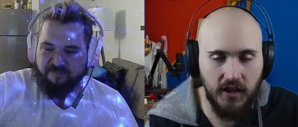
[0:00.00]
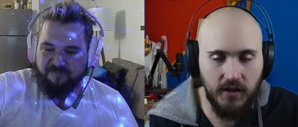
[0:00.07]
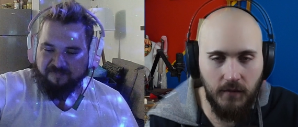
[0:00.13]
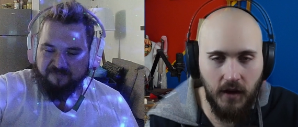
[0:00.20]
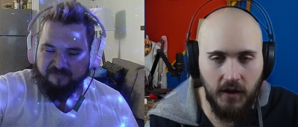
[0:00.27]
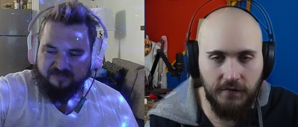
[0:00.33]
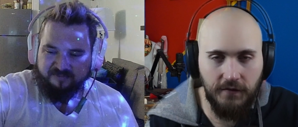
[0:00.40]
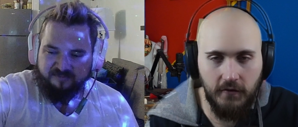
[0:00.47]

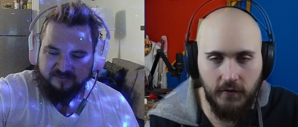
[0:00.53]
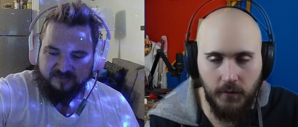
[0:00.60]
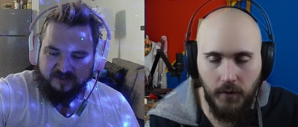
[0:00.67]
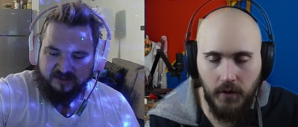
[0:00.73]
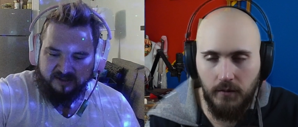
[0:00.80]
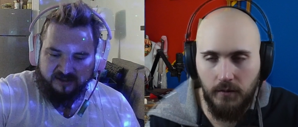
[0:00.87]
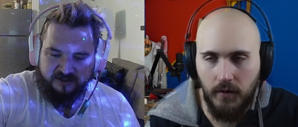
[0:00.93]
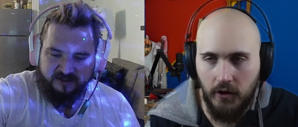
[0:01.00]
Speaker 1: my favorite
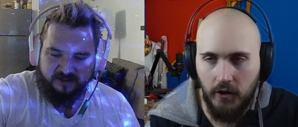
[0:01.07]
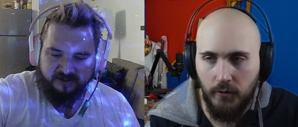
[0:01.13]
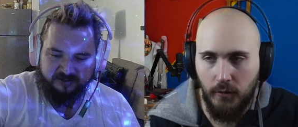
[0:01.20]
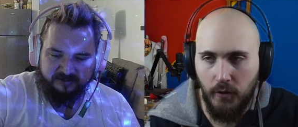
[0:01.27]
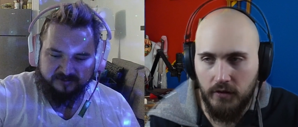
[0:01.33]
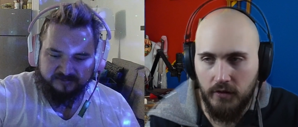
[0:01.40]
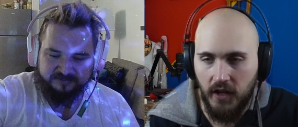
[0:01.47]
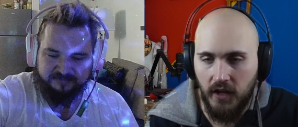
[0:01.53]
part about your
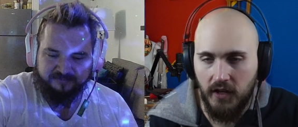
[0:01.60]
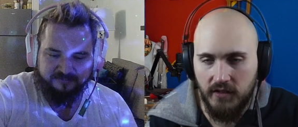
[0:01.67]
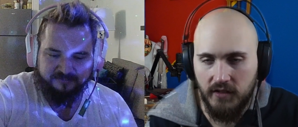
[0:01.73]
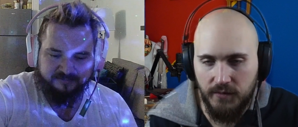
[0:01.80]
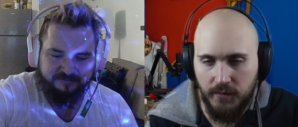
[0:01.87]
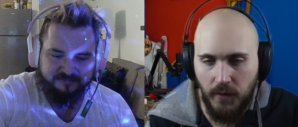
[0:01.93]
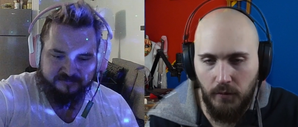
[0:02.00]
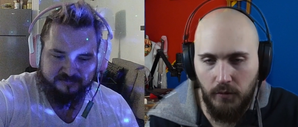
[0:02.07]
birthday is
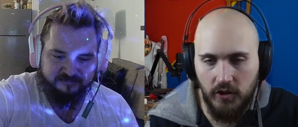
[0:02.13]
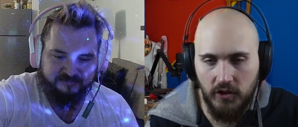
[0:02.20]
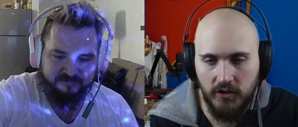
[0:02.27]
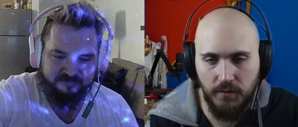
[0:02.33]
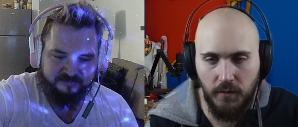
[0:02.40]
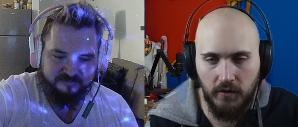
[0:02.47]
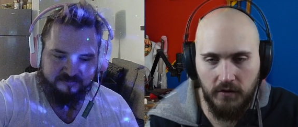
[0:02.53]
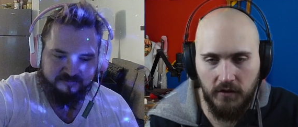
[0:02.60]
it's my brother's
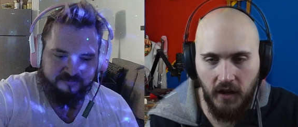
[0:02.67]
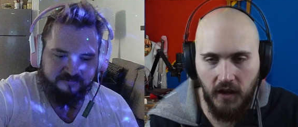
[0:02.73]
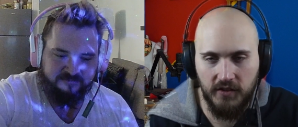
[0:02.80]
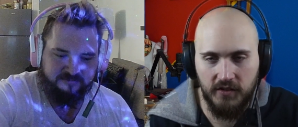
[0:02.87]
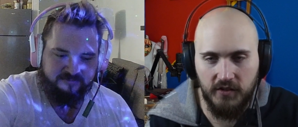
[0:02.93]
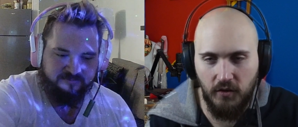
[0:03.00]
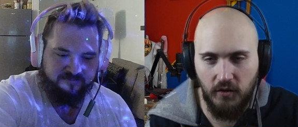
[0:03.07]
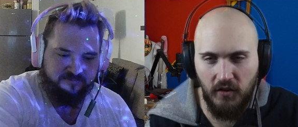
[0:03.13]
birthday,
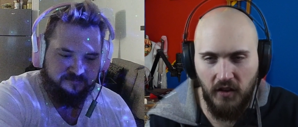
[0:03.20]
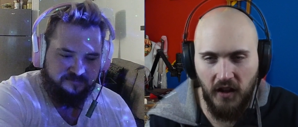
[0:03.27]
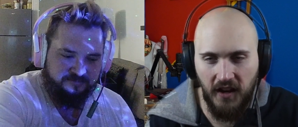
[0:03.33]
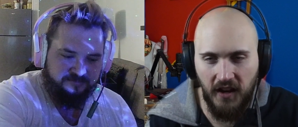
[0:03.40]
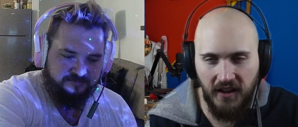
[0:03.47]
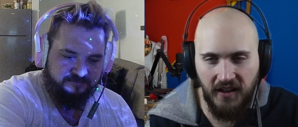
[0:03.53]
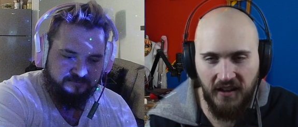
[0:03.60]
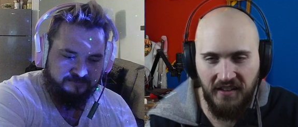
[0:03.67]
so
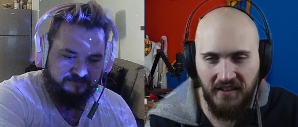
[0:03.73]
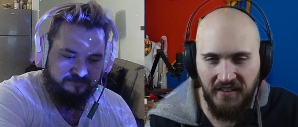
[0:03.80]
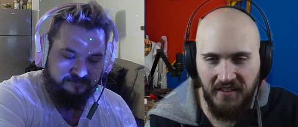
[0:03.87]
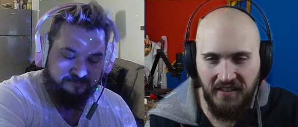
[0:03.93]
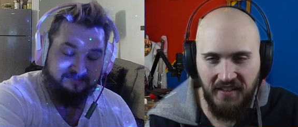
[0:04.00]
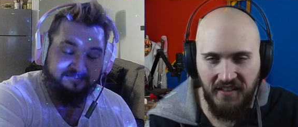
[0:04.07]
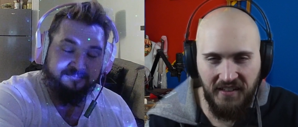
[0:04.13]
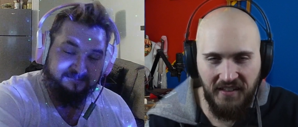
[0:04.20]
like,
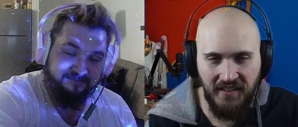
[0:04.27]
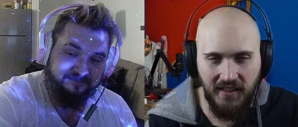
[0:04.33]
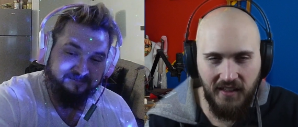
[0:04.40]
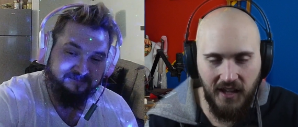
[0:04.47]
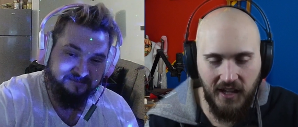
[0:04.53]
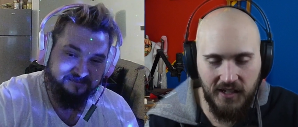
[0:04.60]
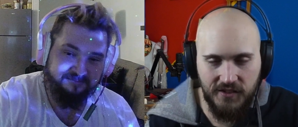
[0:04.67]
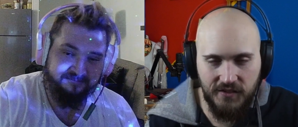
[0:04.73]

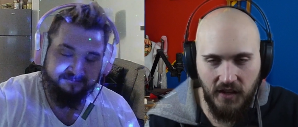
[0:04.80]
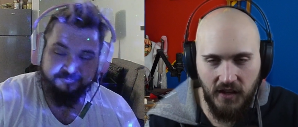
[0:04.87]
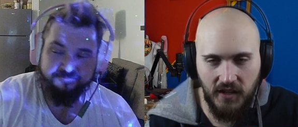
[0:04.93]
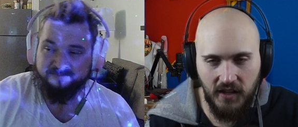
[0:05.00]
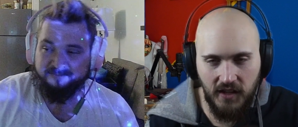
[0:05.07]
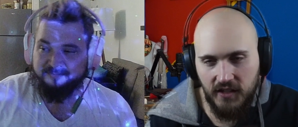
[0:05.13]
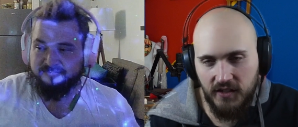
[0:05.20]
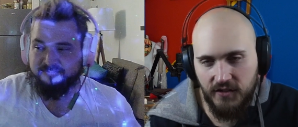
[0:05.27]
it's it,
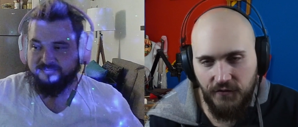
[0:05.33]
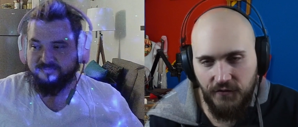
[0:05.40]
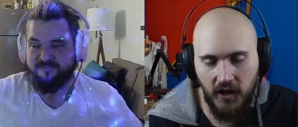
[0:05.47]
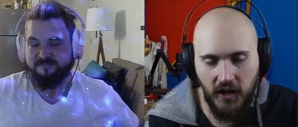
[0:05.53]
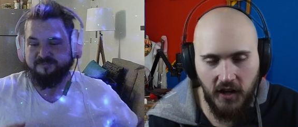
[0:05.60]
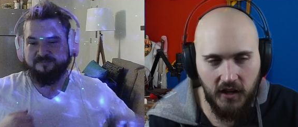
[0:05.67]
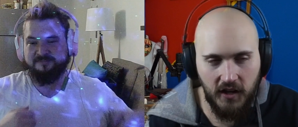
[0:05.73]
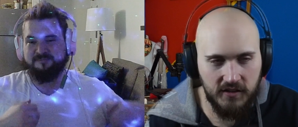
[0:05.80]
it's
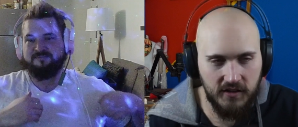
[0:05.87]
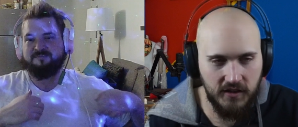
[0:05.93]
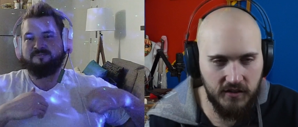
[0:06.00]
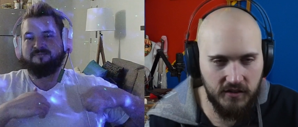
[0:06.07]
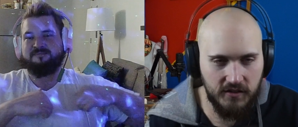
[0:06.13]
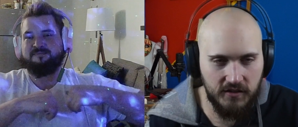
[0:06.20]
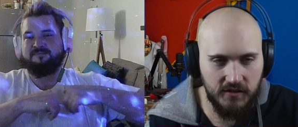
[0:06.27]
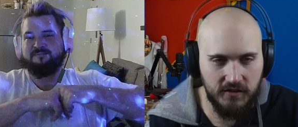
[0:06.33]
funny because the
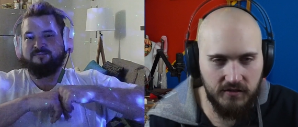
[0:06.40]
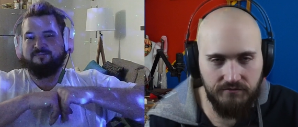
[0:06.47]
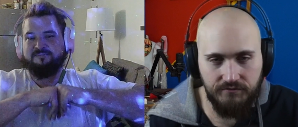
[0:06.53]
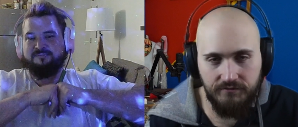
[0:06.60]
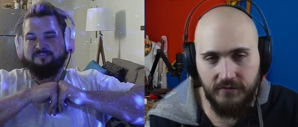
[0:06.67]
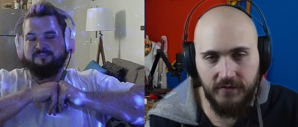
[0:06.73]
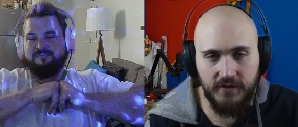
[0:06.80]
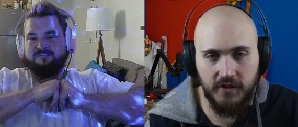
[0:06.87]

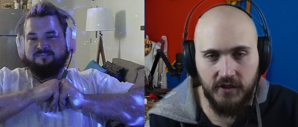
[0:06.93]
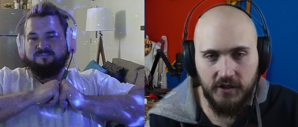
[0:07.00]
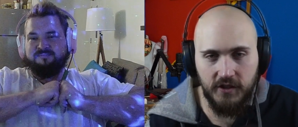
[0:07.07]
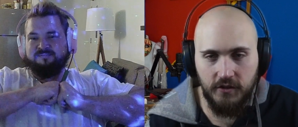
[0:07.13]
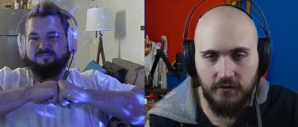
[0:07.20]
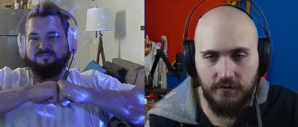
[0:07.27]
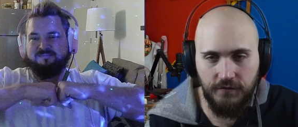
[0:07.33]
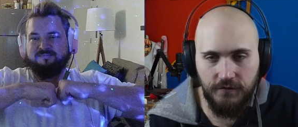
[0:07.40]
the
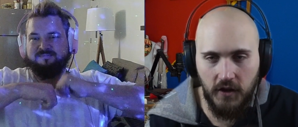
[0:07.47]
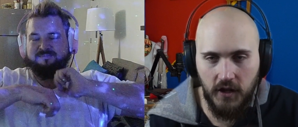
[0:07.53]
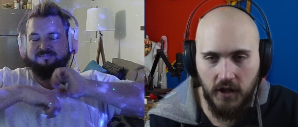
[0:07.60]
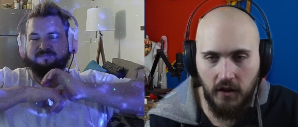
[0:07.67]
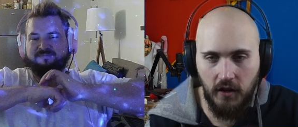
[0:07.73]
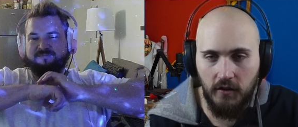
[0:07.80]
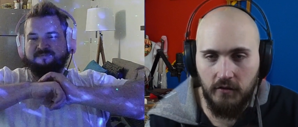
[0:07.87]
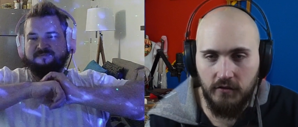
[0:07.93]
two fucking
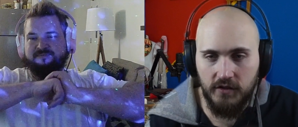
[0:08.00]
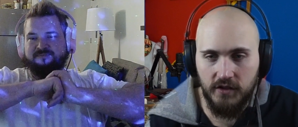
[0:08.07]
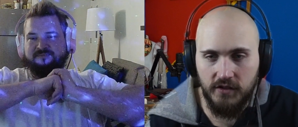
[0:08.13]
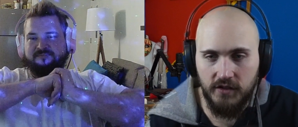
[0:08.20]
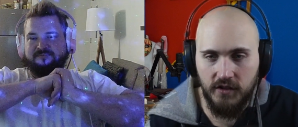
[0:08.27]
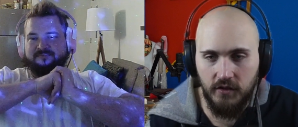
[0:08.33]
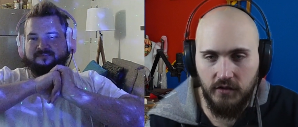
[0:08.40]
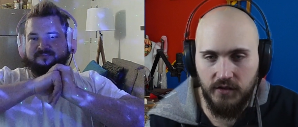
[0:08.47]
closest
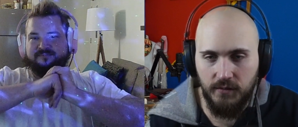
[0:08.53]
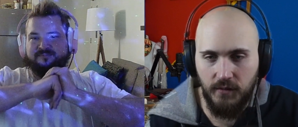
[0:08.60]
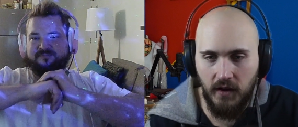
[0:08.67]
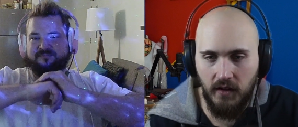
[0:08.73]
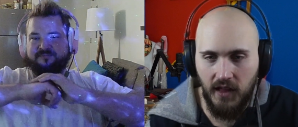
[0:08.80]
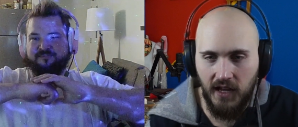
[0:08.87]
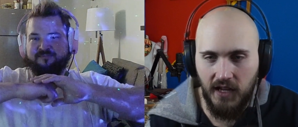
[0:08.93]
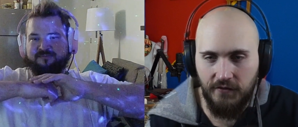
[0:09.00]
dudes in my
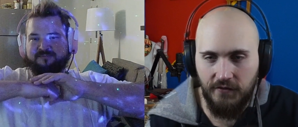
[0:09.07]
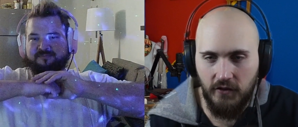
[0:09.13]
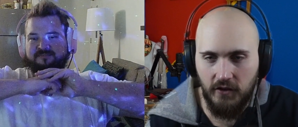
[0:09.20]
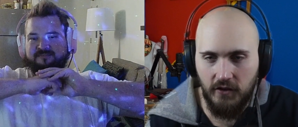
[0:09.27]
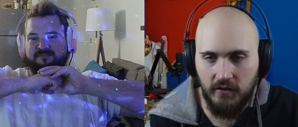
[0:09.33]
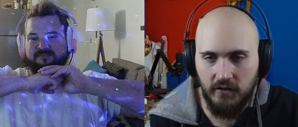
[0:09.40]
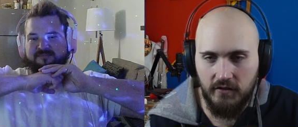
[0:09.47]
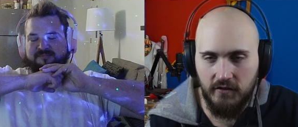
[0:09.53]
life are